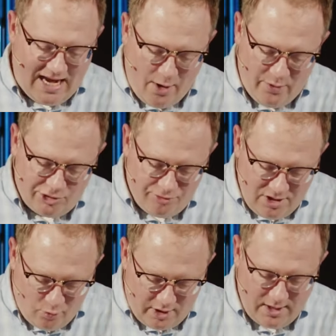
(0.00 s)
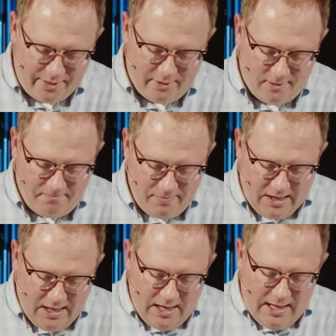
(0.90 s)
How we treat one another
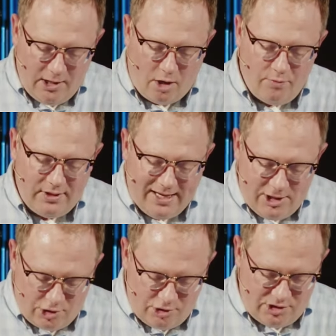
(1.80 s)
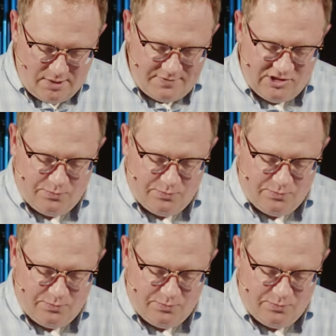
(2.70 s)
in our relationships is